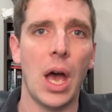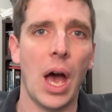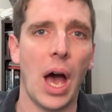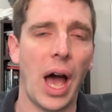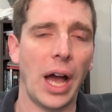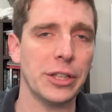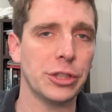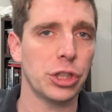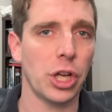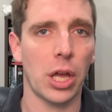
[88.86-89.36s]

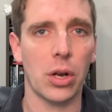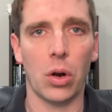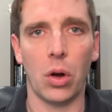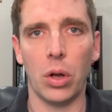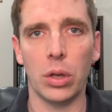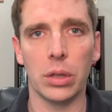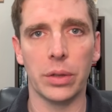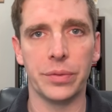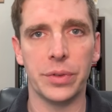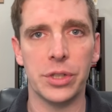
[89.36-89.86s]
I shot
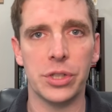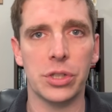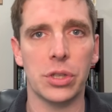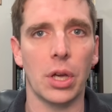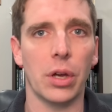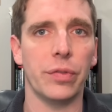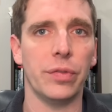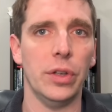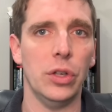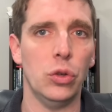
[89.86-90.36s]
all of this
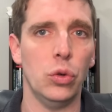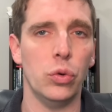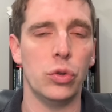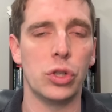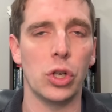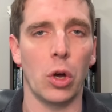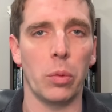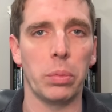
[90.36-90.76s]
stuff into gel